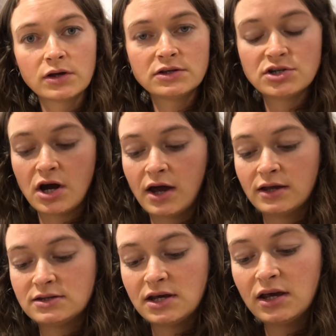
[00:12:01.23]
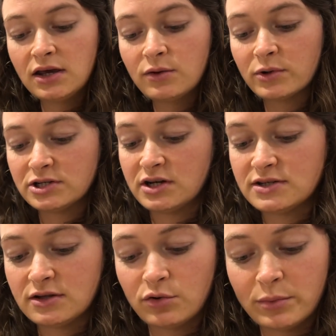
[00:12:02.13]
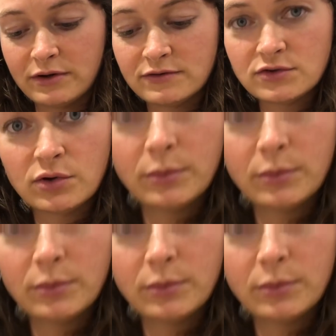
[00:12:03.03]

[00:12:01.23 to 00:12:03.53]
chai tea, which has a little bit of soy